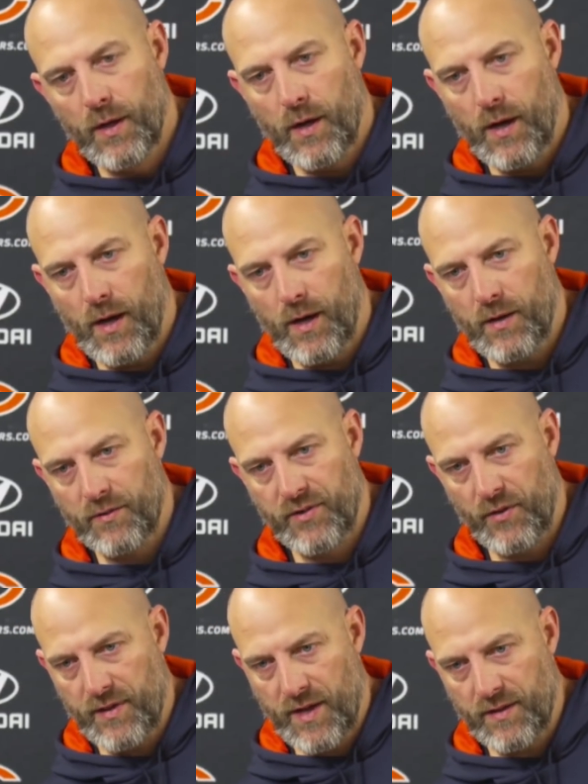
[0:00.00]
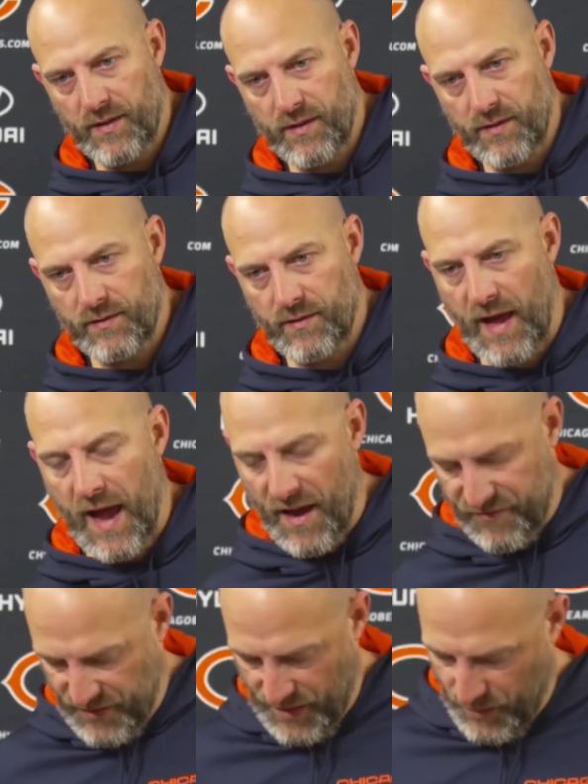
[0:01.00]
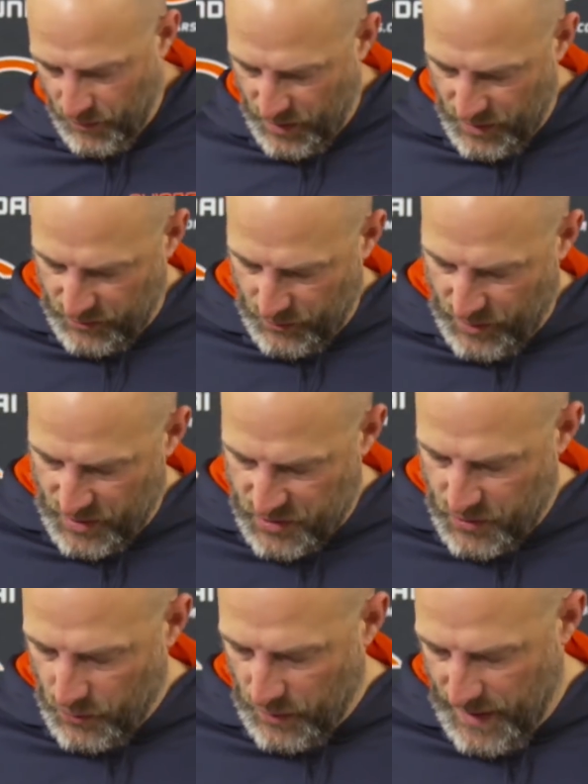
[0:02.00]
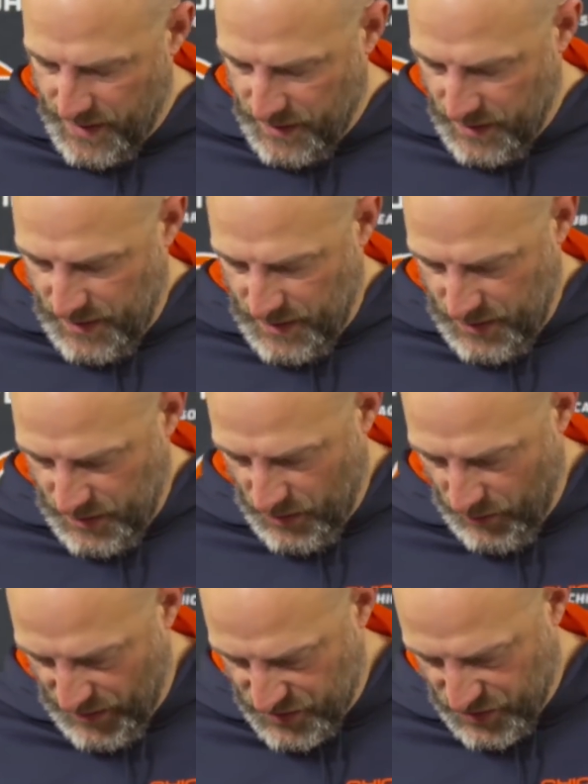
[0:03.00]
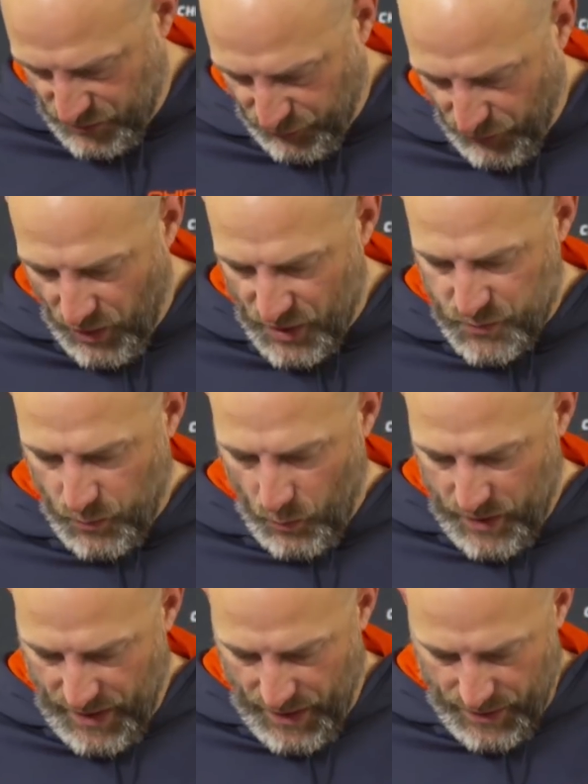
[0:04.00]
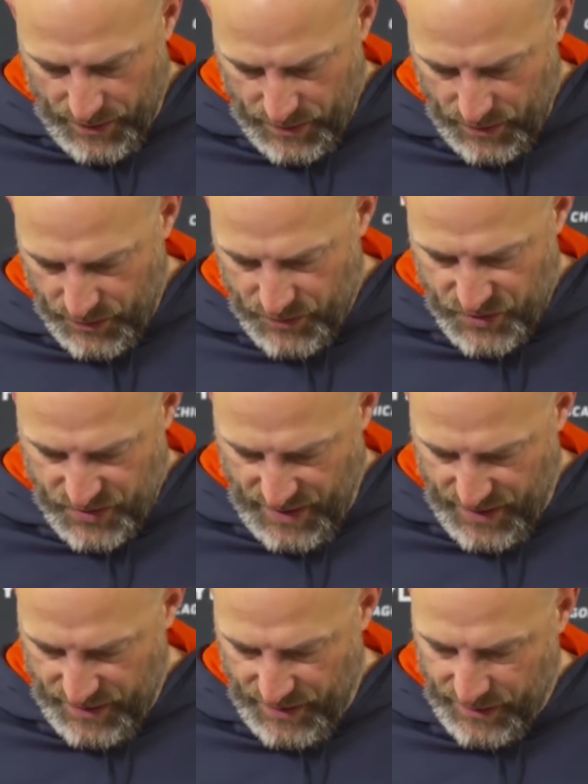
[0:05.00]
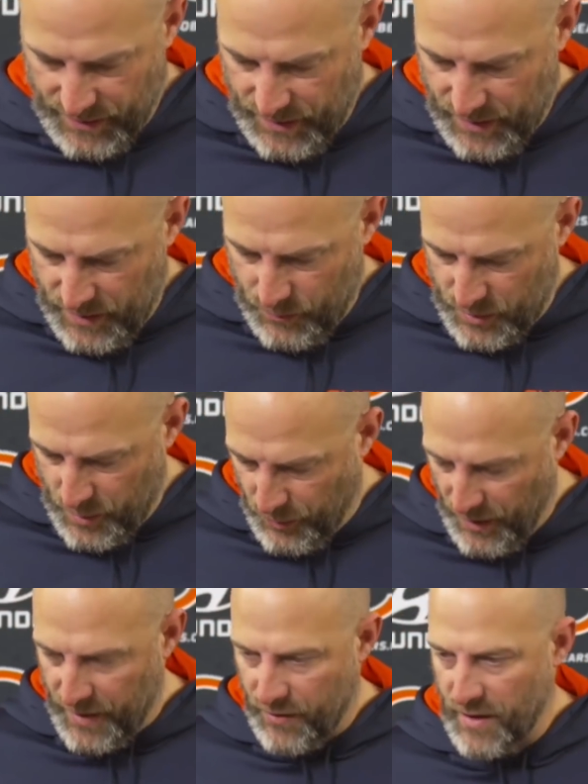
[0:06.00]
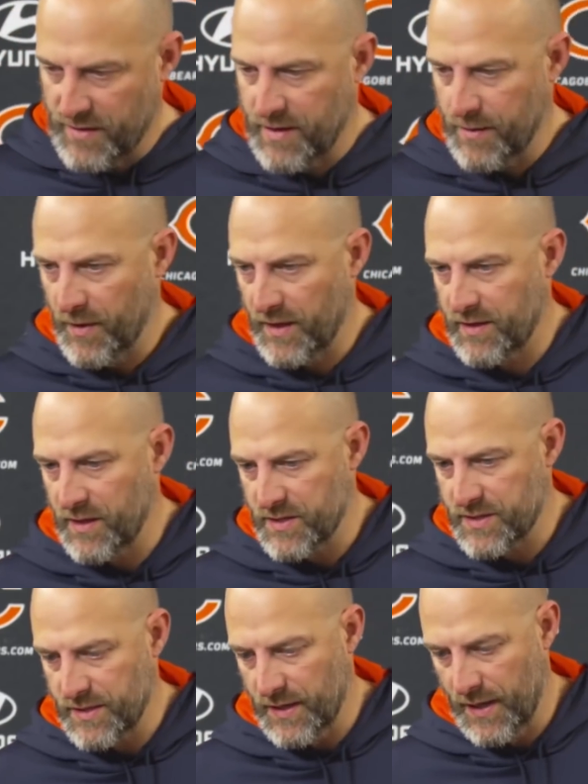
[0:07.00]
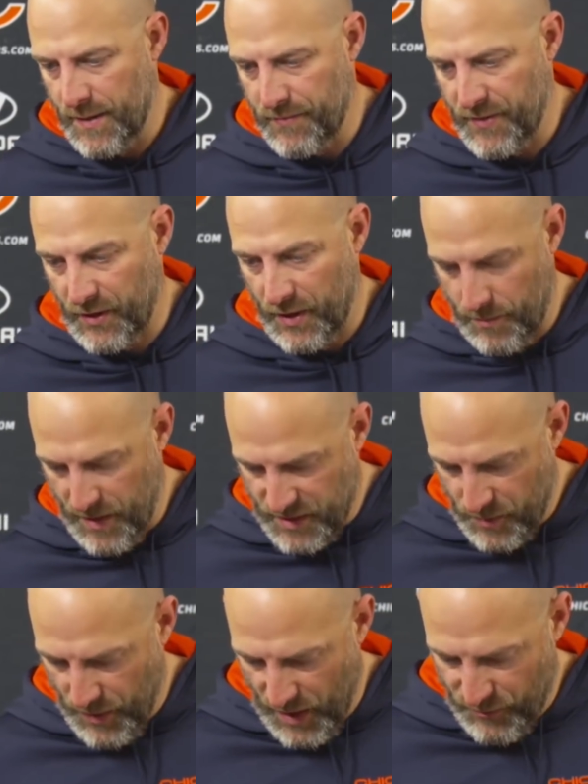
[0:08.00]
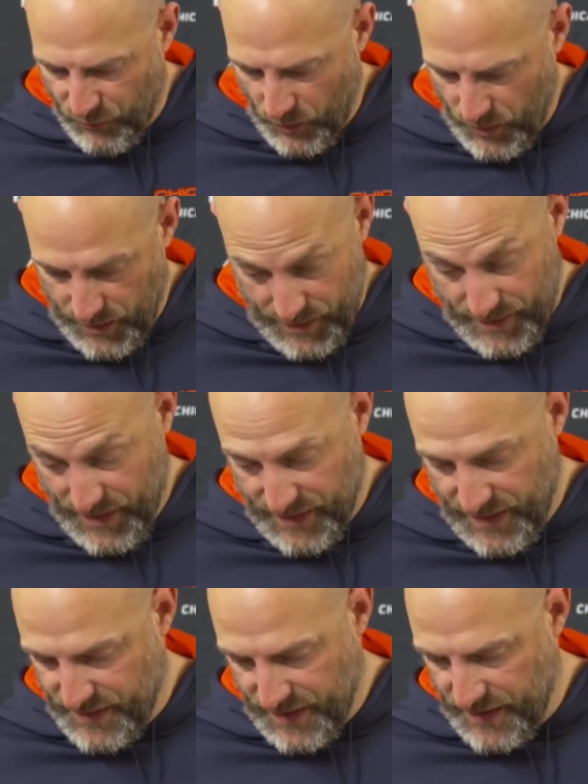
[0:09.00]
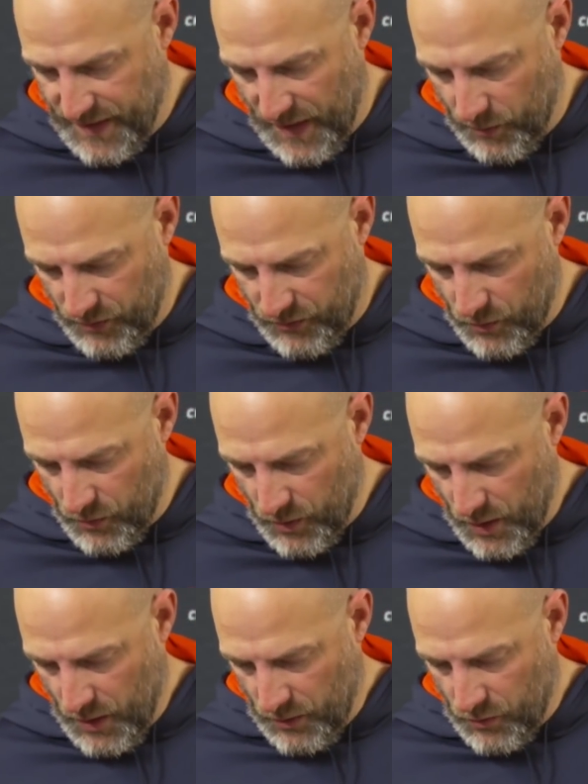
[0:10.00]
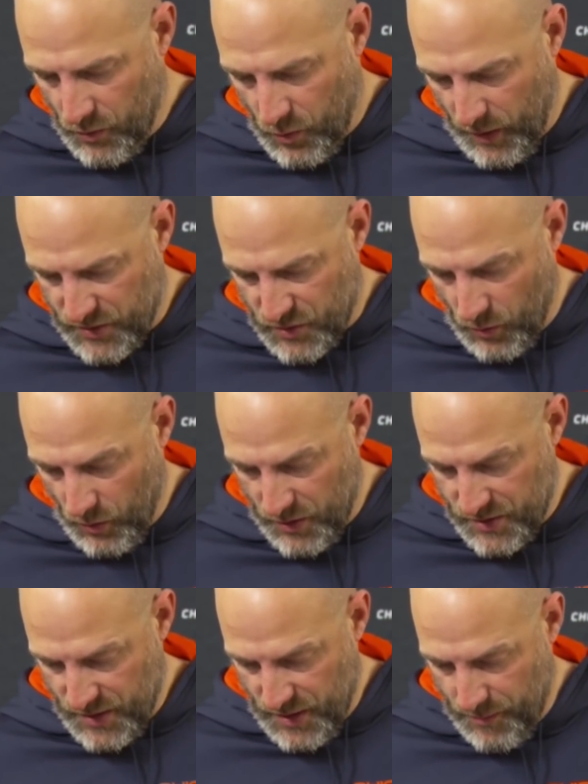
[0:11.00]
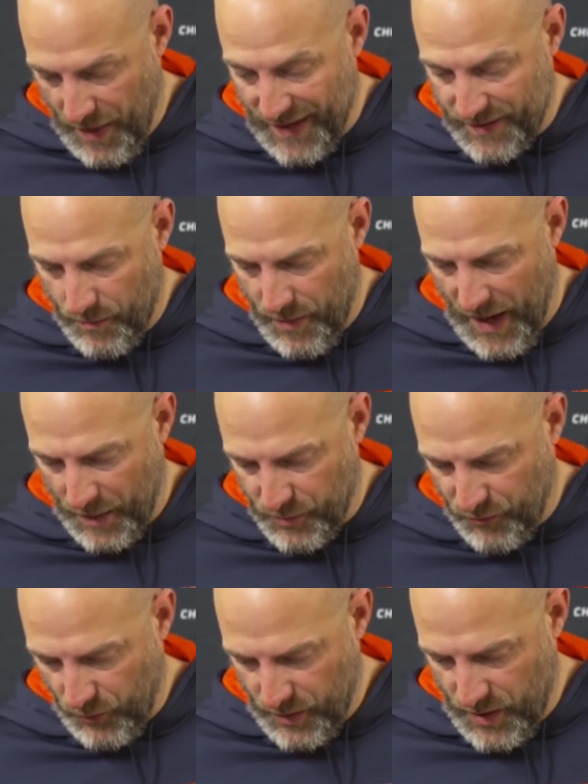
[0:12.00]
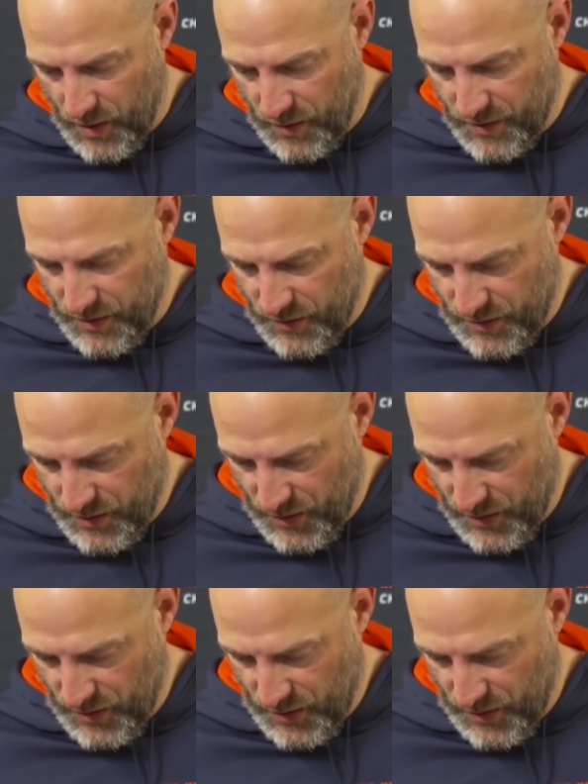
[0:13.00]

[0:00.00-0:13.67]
until the end of the half there when it's too late, you know, that's just for us where we got to understand that when you play a great team like this, they're going to make you pay for it. And they did that with two quick scores back to back. Before you know it, you're